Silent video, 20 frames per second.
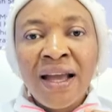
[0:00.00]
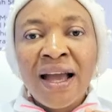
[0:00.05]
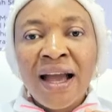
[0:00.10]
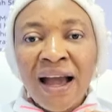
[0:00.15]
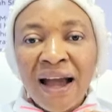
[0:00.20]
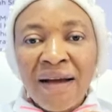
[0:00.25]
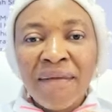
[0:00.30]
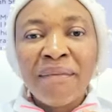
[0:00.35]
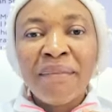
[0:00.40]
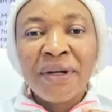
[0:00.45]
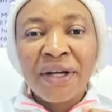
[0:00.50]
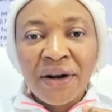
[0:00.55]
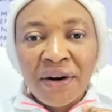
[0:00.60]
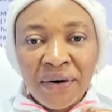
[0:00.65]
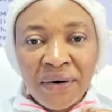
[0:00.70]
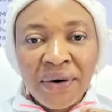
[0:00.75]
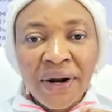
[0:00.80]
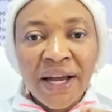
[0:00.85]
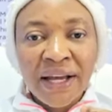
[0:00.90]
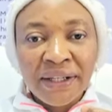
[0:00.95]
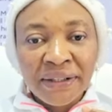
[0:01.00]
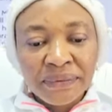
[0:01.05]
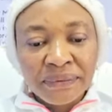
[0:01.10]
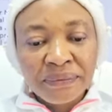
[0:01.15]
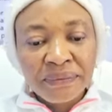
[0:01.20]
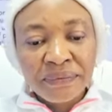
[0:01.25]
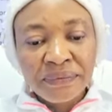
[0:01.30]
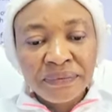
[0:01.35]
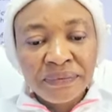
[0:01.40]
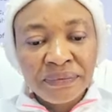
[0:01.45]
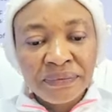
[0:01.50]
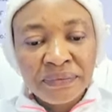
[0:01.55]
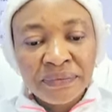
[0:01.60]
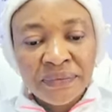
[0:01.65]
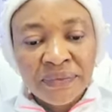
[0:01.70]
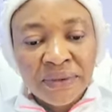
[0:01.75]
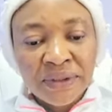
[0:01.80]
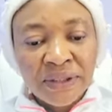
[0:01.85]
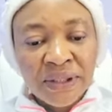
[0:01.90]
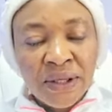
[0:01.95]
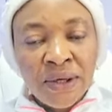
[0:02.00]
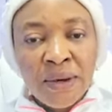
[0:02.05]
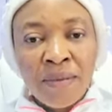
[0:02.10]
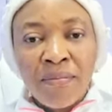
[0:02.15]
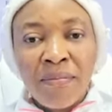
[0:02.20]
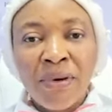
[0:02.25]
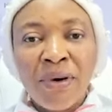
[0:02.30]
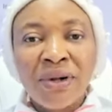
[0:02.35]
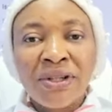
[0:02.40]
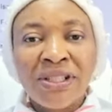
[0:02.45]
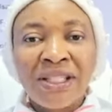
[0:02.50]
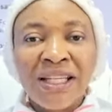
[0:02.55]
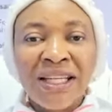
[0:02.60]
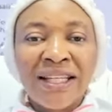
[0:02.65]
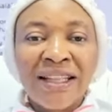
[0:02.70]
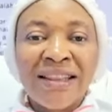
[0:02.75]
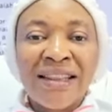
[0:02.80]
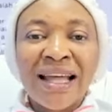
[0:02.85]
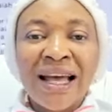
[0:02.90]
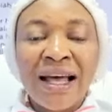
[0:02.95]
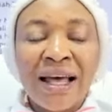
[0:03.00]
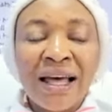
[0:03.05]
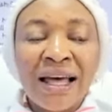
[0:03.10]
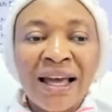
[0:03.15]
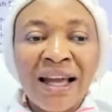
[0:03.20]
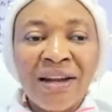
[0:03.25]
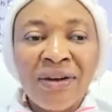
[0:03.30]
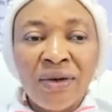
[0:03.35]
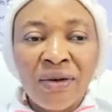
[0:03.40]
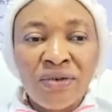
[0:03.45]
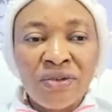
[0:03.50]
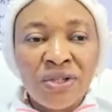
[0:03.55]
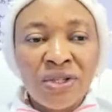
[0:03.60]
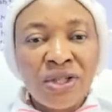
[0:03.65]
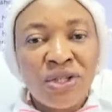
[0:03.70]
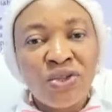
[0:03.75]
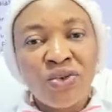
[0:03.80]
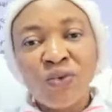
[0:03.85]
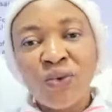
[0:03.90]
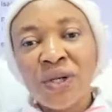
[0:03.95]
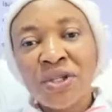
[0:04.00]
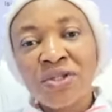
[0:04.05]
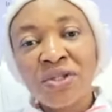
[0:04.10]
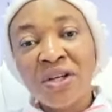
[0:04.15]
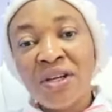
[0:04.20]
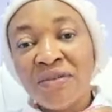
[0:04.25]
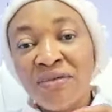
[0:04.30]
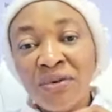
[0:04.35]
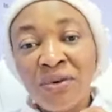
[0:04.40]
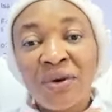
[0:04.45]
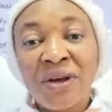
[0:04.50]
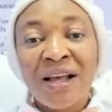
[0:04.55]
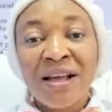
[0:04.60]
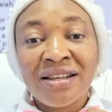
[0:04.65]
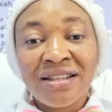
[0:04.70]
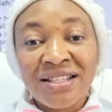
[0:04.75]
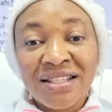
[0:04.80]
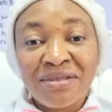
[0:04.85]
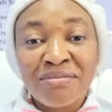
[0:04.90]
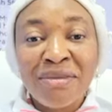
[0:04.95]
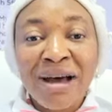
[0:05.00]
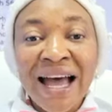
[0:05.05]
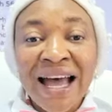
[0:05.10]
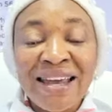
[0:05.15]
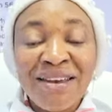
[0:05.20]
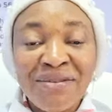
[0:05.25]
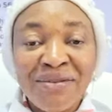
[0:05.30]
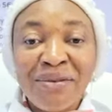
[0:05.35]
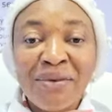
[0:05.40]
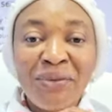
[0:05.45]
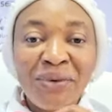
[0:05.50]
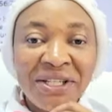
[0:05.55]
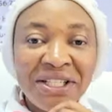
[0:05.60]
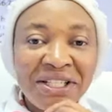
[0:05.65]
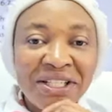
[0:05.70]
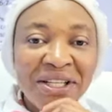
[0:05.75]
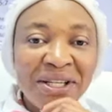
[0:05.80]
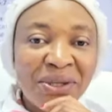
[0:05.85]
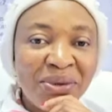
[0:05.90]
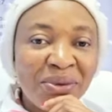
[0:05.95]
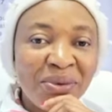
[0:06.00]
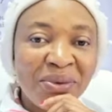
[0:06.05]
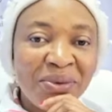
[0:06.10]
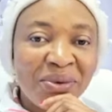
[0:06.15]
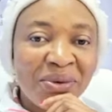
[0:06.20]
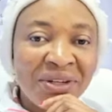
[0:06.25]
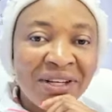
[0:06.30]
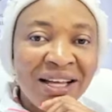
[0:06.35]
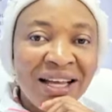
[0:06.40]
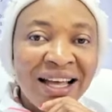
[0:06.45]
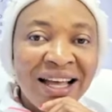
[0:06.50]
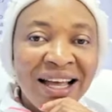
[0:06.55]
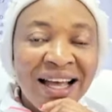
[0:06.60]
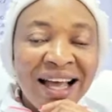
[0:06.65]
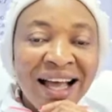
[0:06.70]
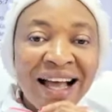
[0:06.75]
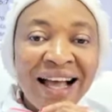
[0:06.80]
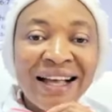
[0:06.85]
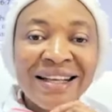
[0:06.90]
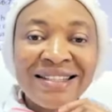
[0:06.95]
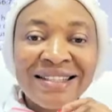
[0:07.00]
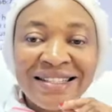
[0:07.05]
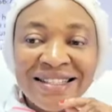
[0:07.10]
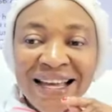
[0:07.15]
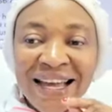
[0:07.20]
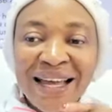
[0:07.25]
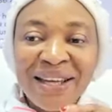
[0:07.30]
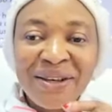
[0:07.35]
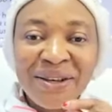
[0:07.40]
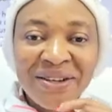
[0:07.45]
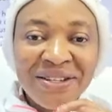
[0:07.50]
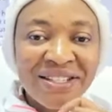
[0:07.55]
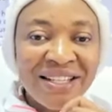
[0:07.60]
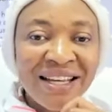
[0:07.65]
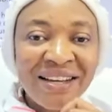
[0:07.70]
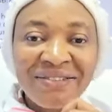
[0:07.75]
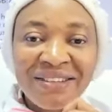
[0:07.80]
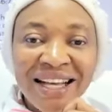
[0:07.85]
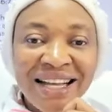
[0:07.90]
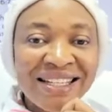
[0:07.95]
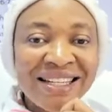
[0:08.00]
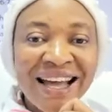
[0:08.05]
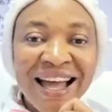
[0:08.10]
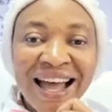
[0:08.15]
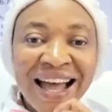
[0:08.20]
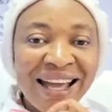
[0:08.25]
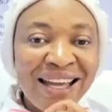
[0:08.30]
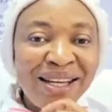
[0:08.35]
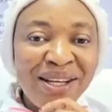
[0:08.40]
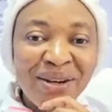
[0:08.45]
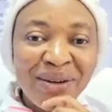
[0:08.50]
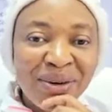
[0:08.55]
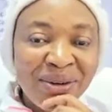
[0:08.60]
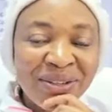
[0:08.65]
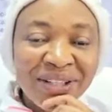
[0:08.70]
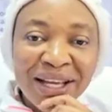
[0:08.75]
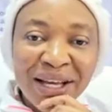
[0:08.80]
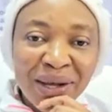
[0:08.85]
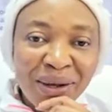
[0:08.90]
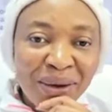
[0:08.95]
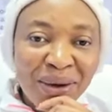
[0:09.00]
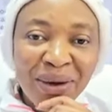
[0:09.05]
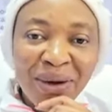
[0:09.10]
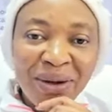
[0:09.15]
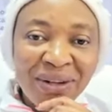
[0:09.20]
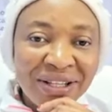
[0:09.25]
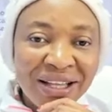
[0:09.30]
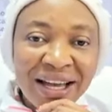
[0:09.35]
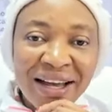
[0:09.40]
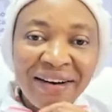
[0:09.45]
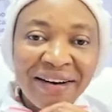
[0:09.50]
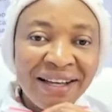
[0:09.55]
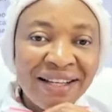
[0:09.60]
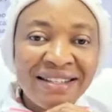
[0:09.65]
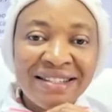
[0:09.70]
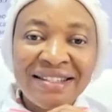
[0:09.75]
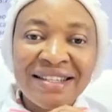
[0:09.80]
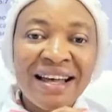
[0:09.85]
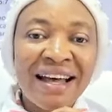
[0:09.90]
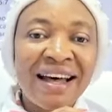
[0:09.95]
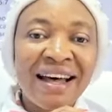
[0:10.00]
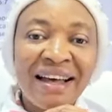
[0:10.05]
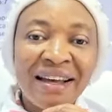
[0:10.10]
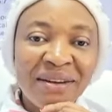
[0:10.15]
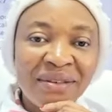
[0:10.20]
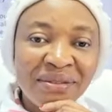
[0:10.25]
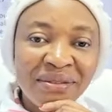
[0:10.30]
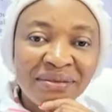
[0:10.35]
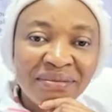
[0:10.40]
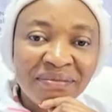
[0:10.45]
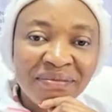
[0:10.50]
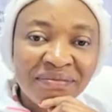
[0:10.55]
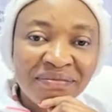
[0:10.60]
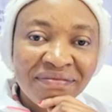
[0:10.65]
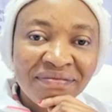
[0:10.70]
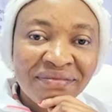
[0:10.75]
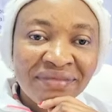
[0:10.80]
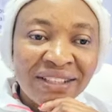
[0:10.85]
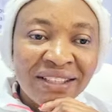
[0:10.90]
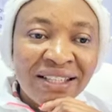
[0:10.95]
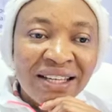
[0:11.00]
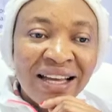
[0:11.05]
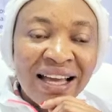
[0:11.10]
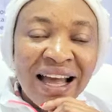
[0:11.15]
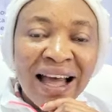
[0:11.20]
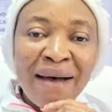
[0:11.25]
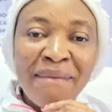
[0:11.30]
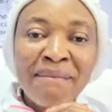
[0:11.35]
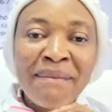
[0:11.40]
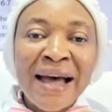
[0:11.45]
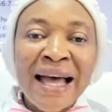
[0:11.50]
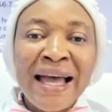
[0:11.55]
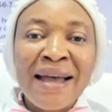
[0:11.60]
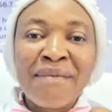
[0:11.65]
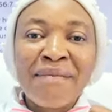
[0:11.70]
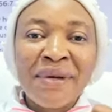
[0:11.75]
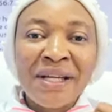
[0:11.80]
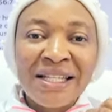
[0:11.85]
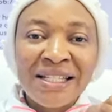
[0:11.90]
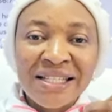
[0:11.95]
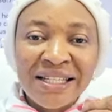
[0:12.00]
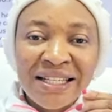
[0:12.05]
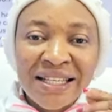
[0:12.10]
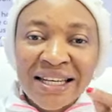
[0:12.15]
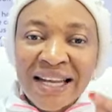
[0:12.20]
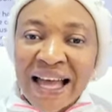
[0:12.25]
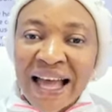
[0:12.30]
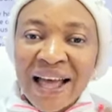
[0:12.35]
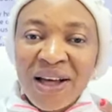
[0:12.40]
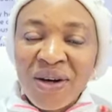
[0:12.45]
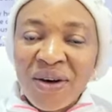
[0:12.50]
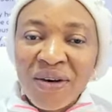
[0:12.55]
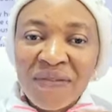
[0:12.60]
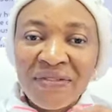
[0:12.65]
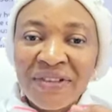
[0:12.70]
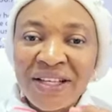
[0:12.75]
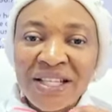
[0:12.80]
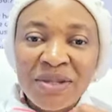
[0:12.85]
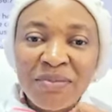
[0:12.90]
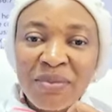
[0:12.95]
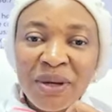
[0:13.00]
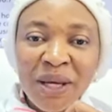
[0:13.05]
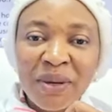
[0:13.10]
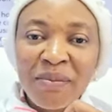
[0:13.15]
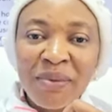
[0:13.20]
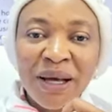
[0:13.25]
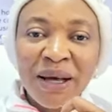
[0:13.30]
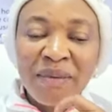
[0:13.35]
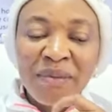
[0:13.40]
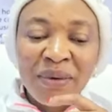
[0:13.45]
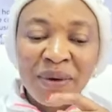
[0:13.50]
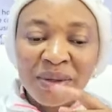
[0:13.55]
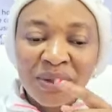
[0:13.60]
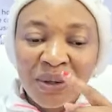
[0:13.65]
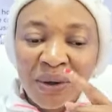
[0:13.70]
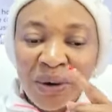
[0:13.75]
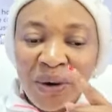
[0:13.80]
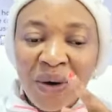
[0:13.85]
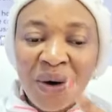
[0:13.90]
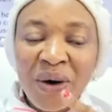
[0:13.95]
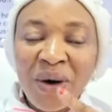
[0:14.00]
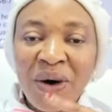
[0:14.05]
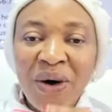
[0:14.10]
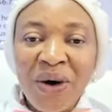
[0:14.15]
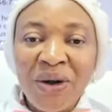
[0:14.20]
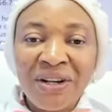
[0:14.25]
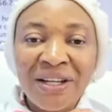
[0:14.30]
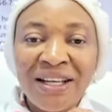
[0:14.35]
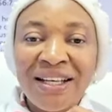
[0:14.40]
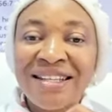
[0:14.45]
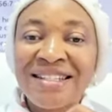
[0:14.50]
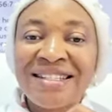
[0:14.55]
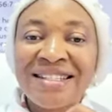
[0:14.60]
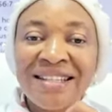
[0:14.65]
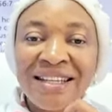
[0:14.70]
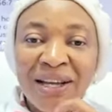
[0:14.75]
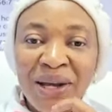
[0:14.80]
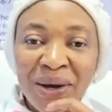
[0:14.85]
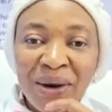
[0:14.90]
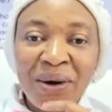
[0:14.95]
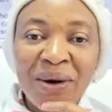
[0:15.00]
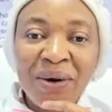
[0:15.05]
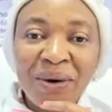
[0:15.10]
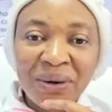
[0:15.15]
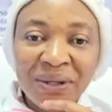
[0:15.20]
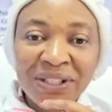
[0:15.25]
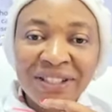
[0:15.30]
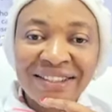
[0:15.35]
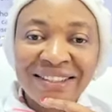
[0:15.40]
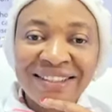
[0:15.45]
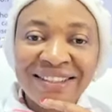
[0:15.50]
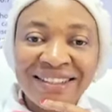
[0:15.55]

And be crying. But in that kind of situation, if you can smile even within you and tell yourself that I know the God that I serve, I might be denied of this paper, but God is still God.